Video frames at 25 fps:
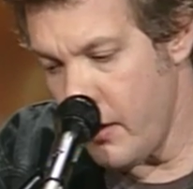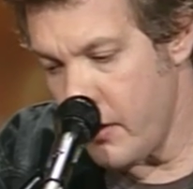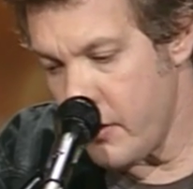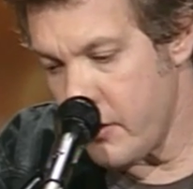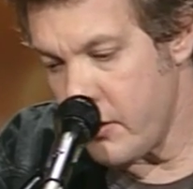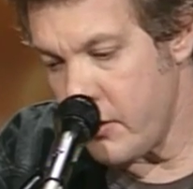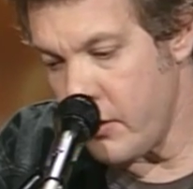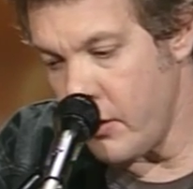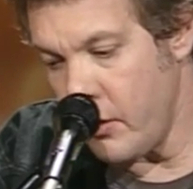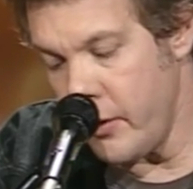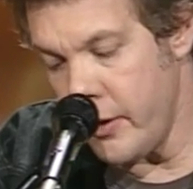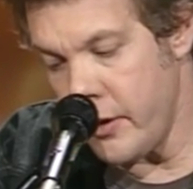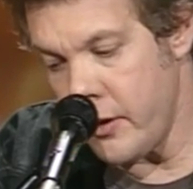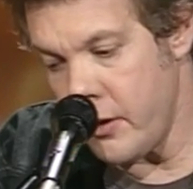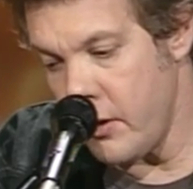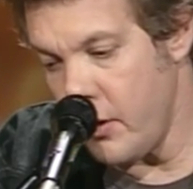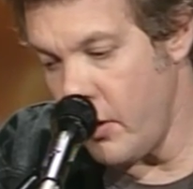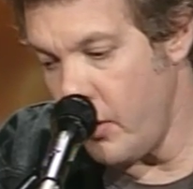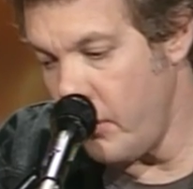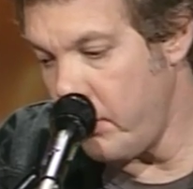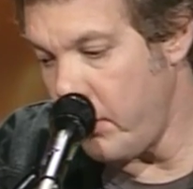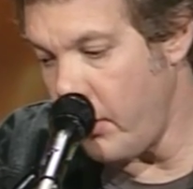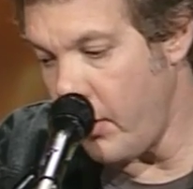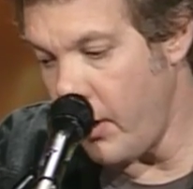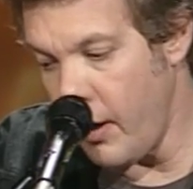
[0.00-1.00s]
So it's
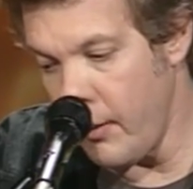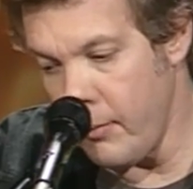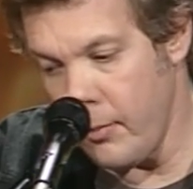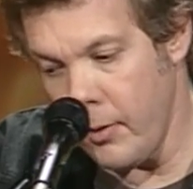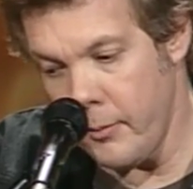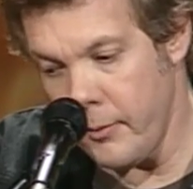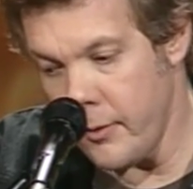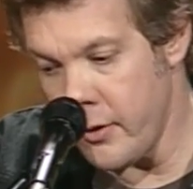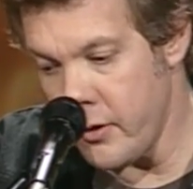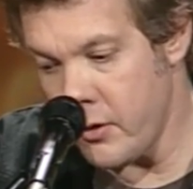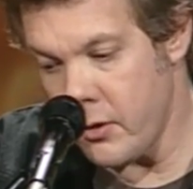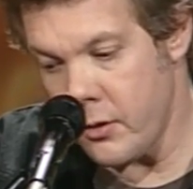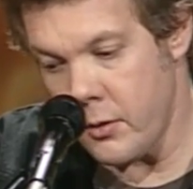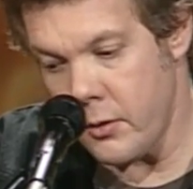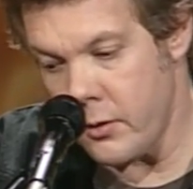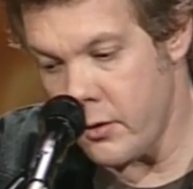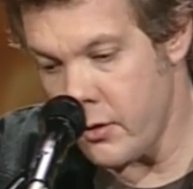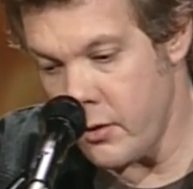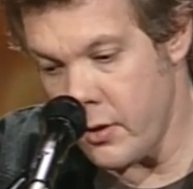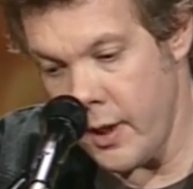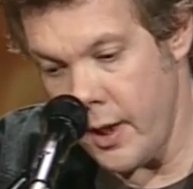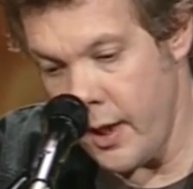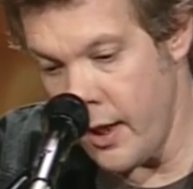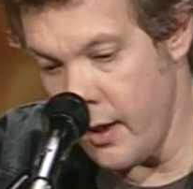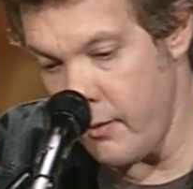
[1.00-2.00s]
no problem to
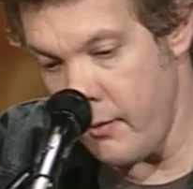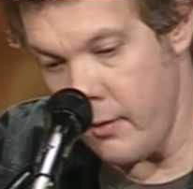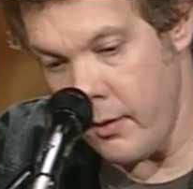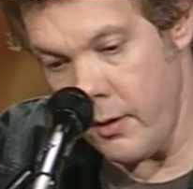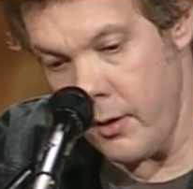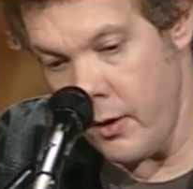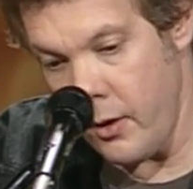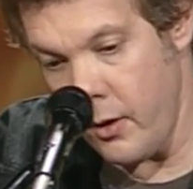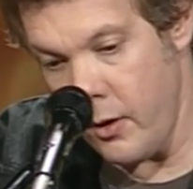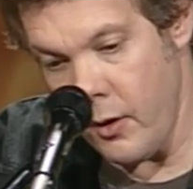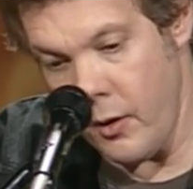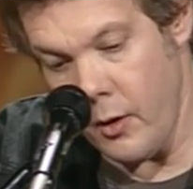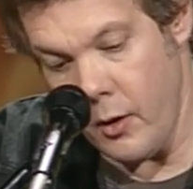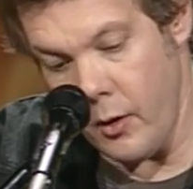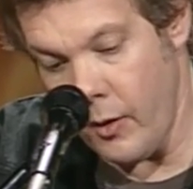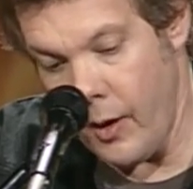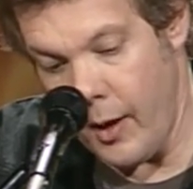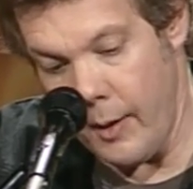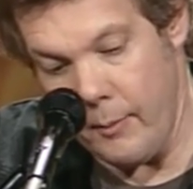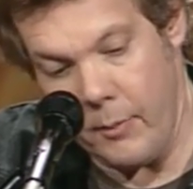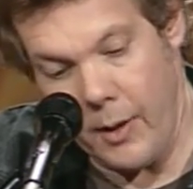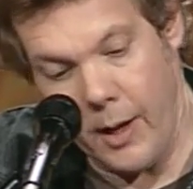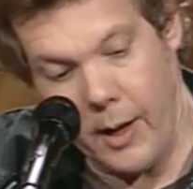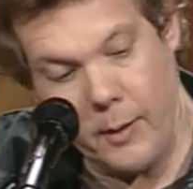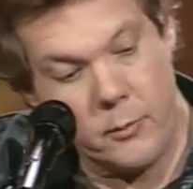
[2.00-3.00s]
sing it. To, you know,
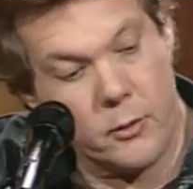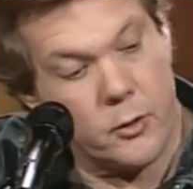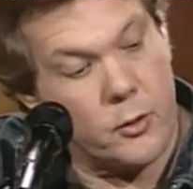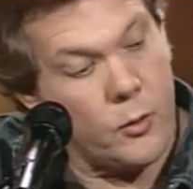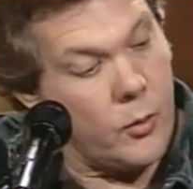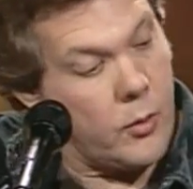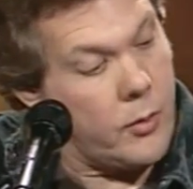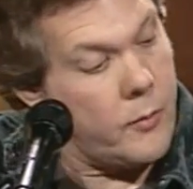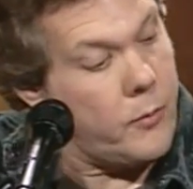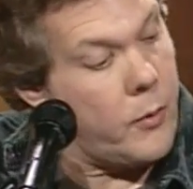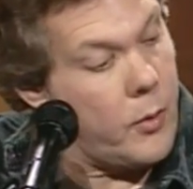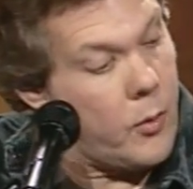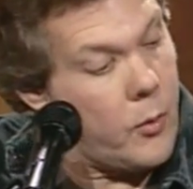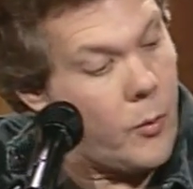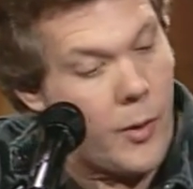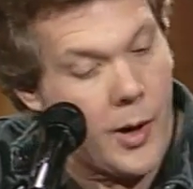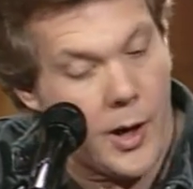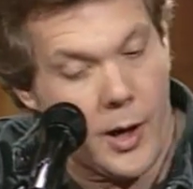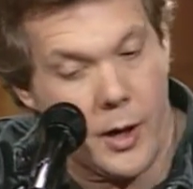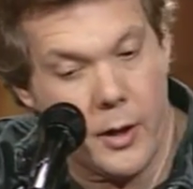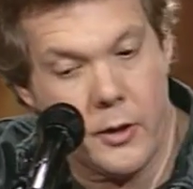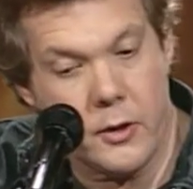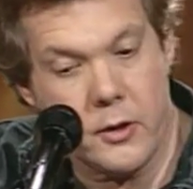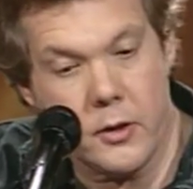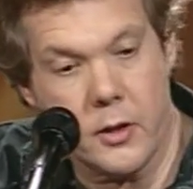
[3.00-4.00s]
I'm I'm sort of
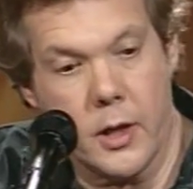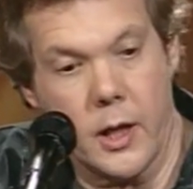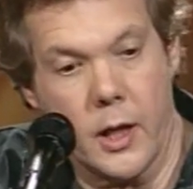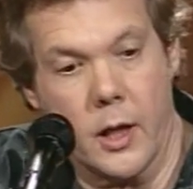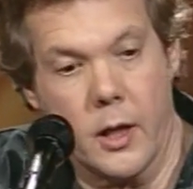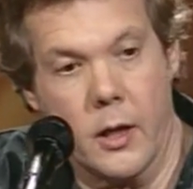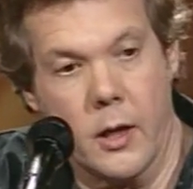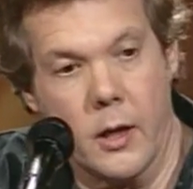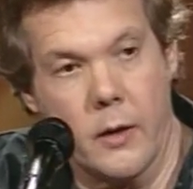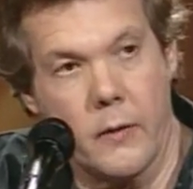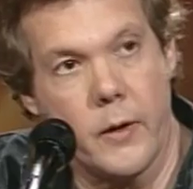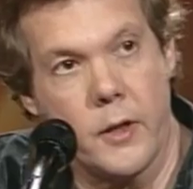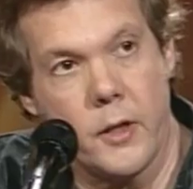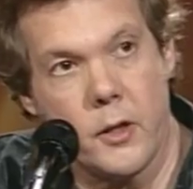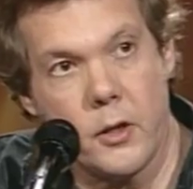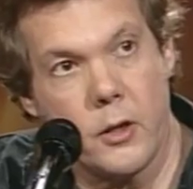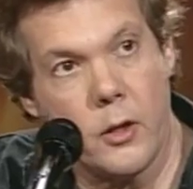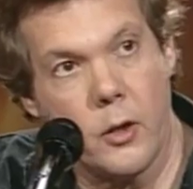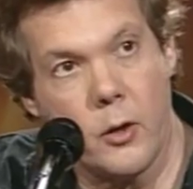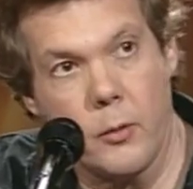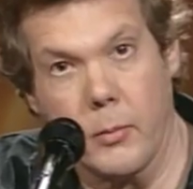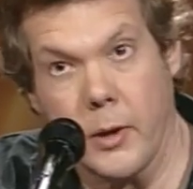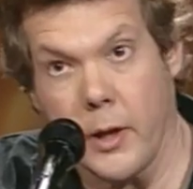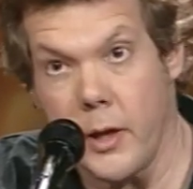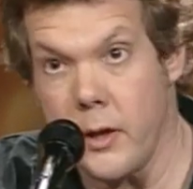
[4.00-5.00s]
required to sing it in every
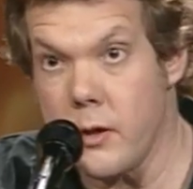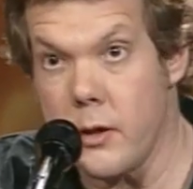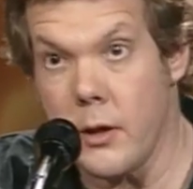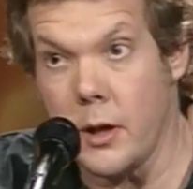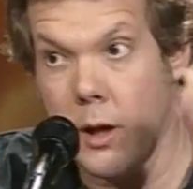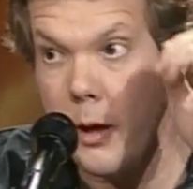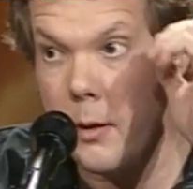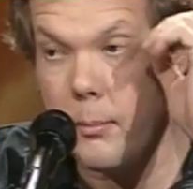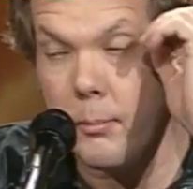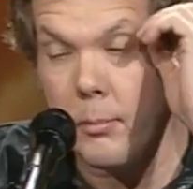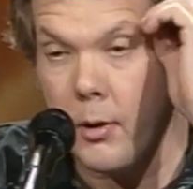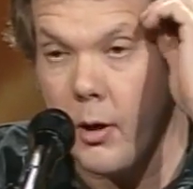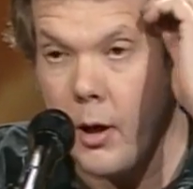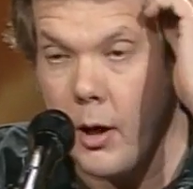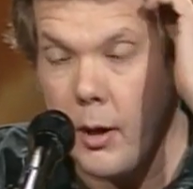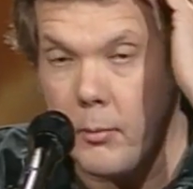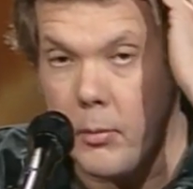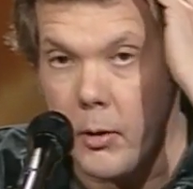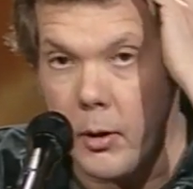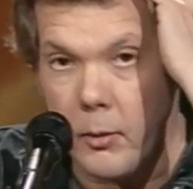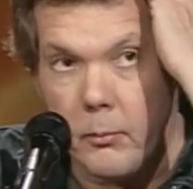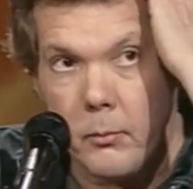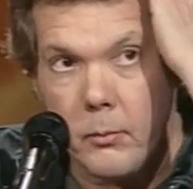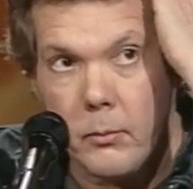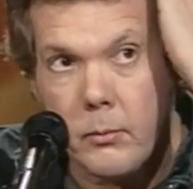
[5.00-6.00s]
show, but it's not a
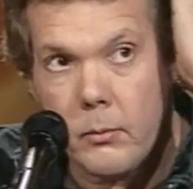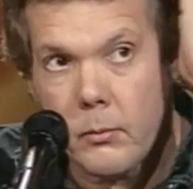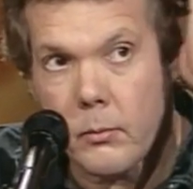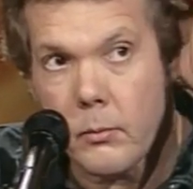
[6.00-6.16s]
problem.